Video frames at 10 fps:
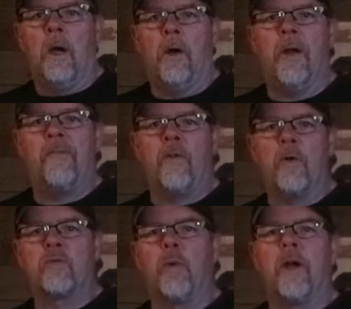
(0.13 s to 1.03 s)
Alright
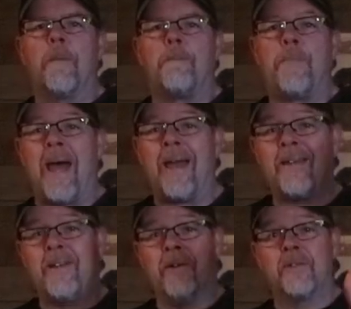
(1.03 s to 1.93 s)
folks, we are
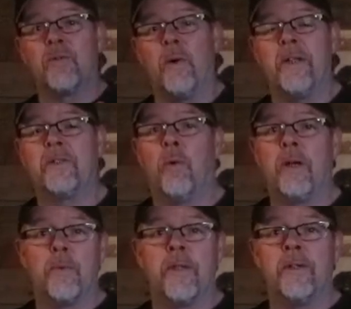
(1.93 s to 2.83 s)
back here in
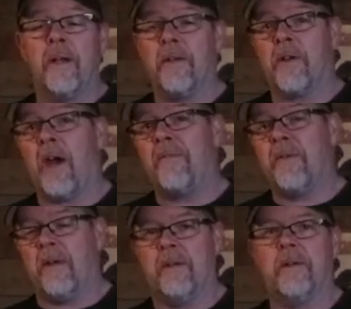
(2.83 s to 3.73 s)
2020 with another
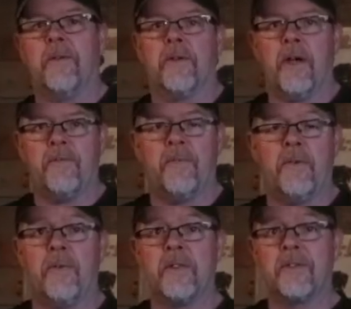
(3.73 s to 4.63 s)
coffee
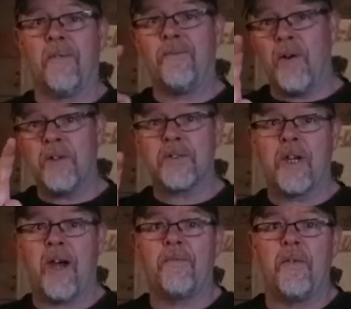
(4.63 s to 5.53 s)
video. This is our first
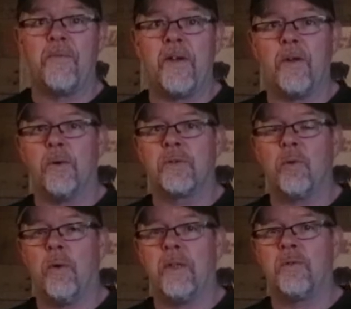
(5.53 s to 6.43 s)
coffee video of
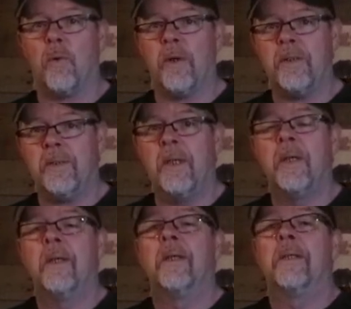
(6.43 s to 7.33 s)
2020.
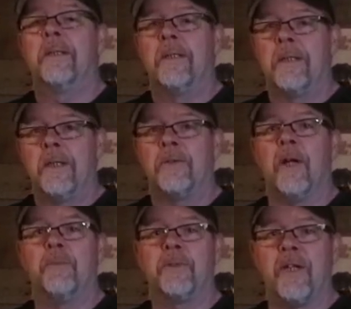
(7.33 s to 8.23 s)

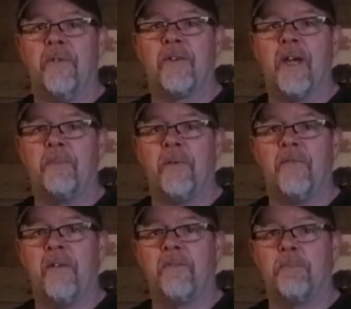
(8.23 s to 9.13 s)
Grab yourself a cup of your
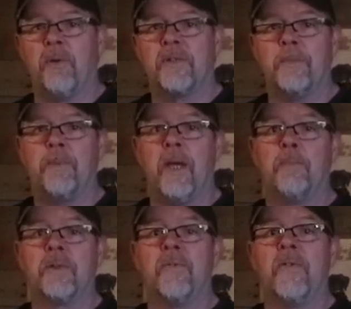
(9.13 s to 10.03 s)
favorite brew, sit back,
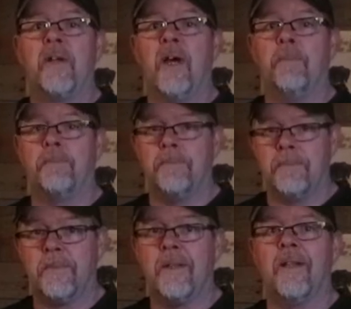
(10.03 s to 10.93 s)
put your feet up.
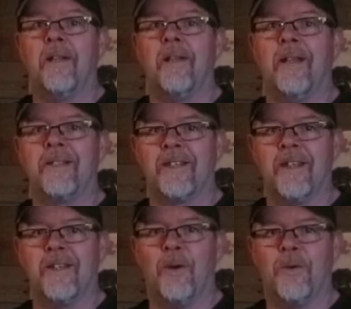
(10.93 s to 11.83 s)
Let's
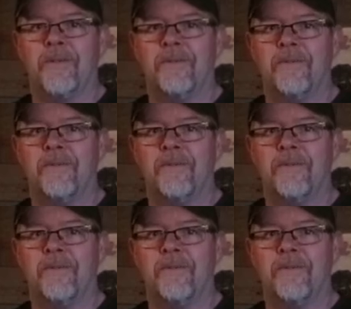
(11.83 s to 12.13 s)
get going.